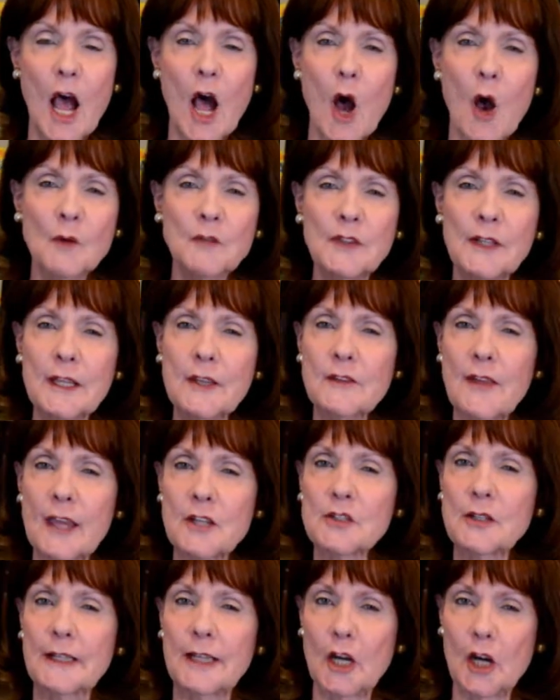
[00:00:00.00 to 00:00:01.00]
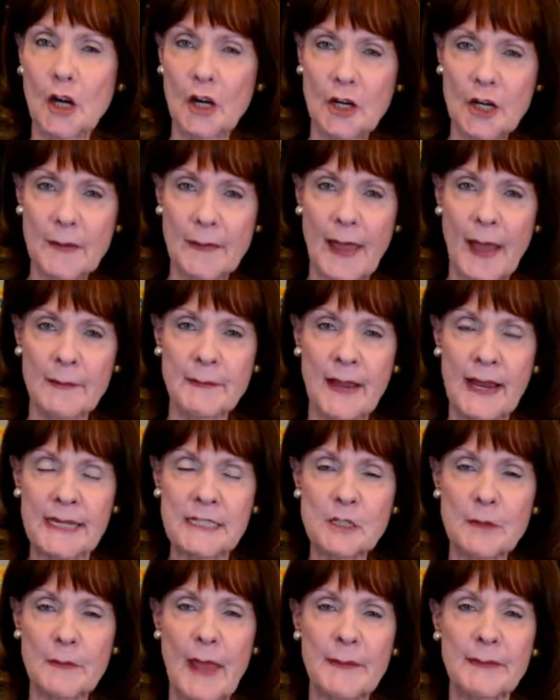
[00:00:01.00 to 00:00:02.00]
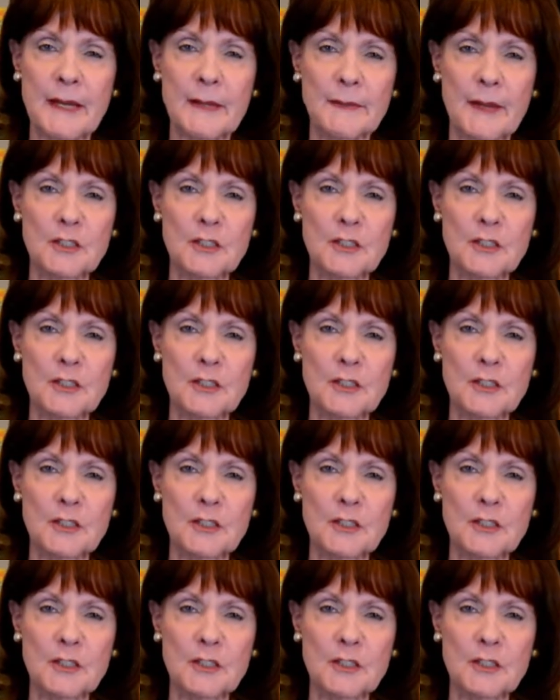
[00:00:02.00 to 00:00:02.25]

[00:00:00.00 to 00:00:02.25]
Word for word: Hopefully you've actually heard about mind mapping.